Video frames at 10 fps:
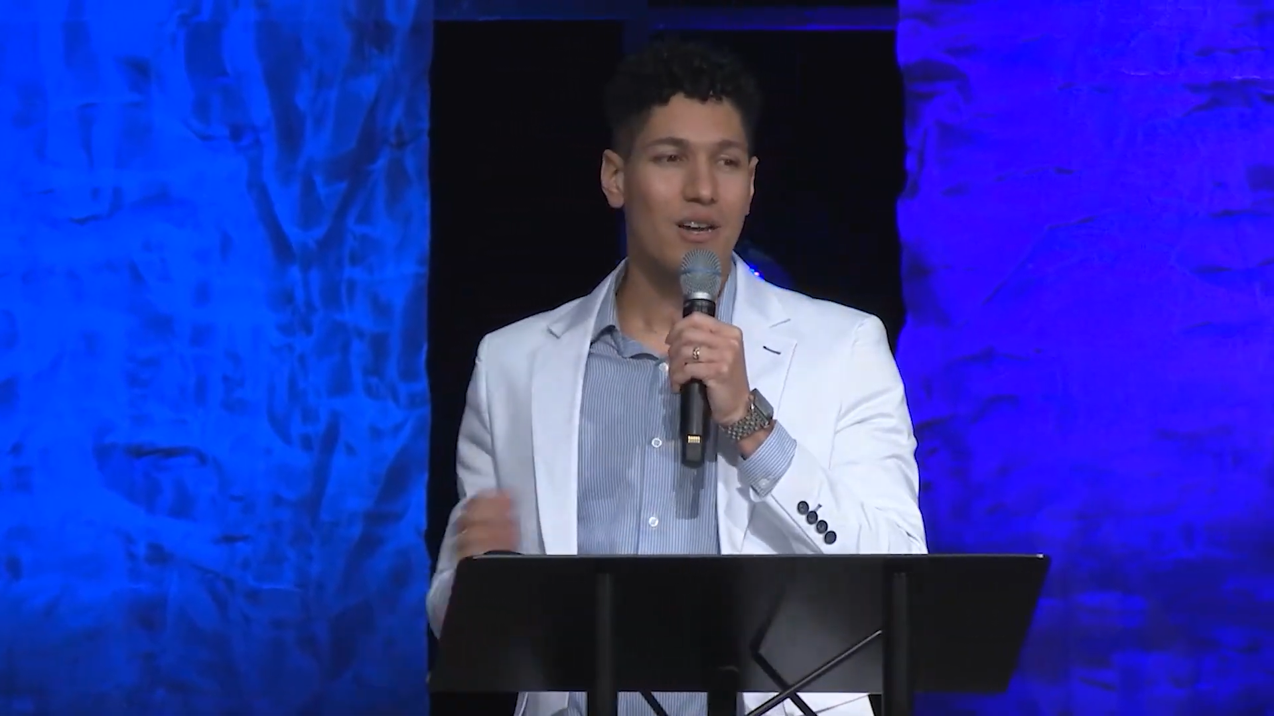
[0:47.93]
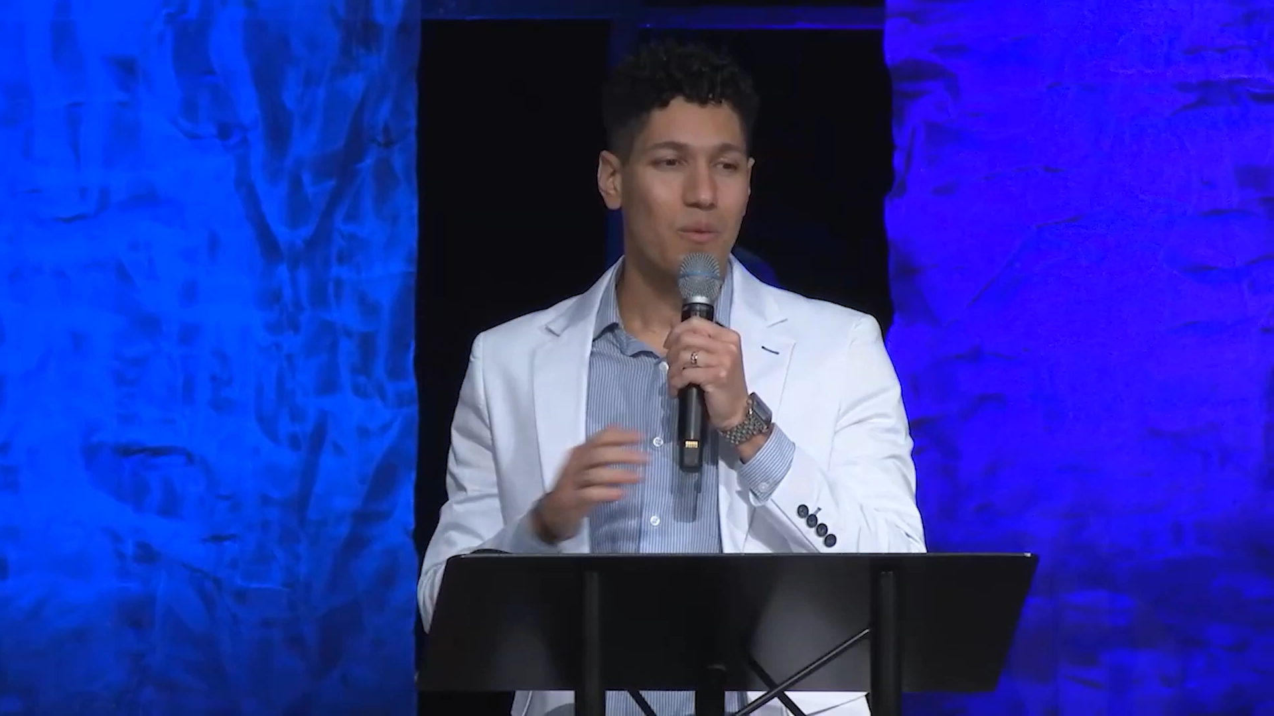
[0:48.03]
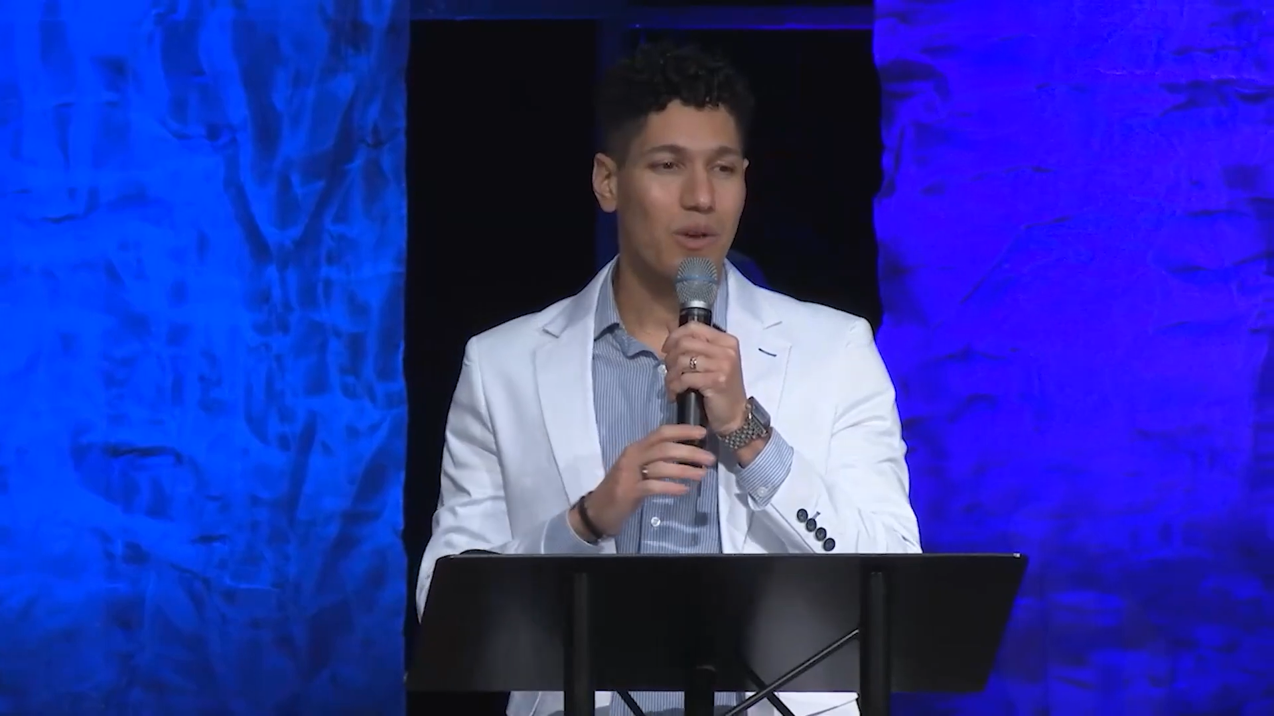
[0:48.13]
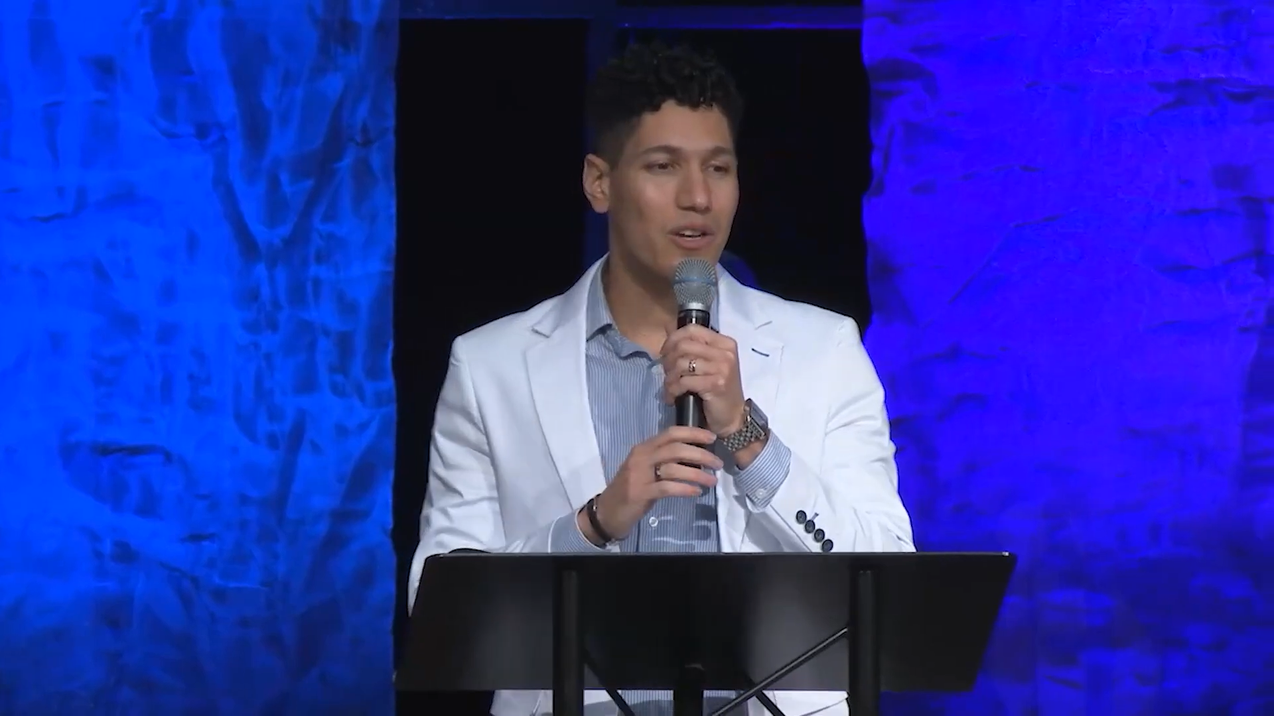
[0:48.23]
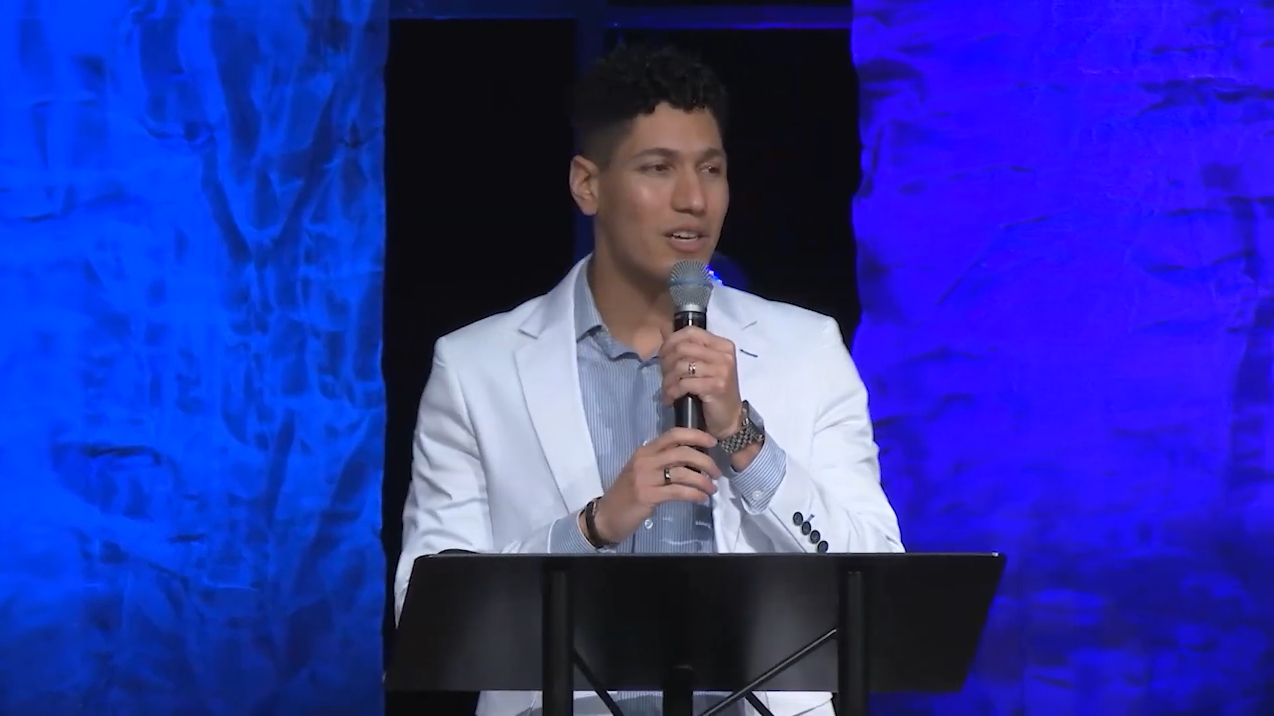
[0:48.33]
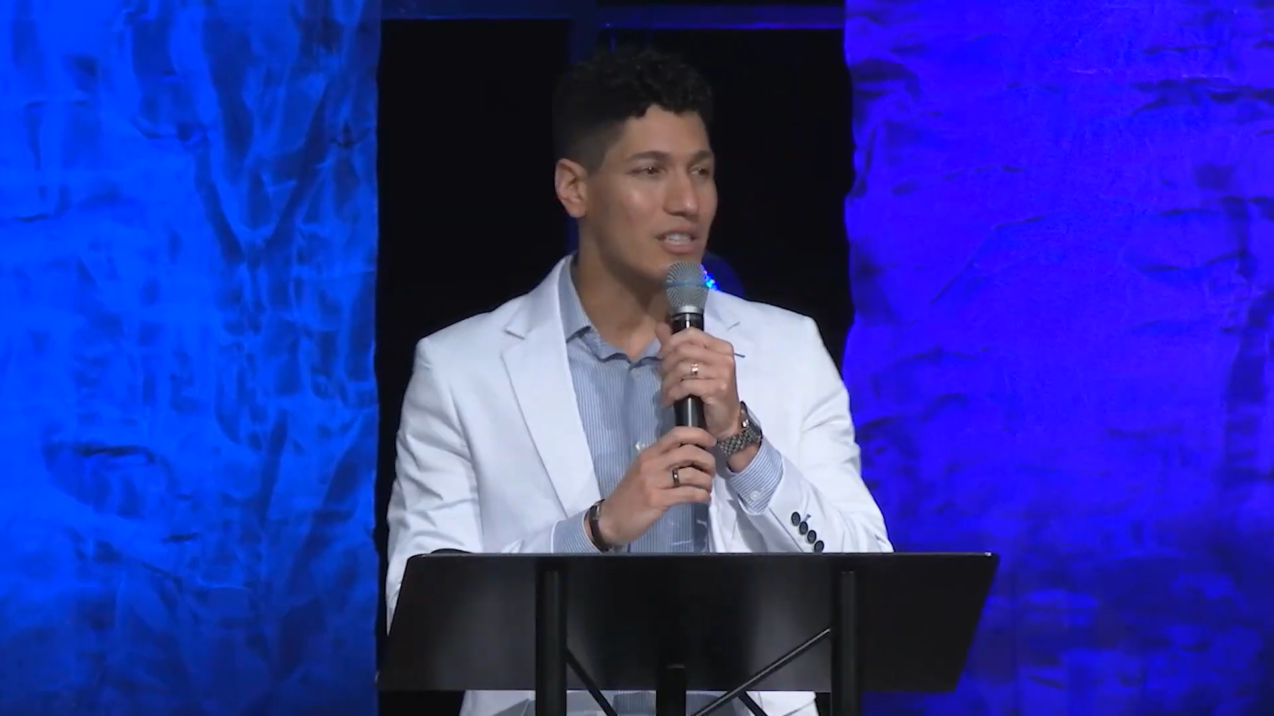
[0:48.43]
We're going to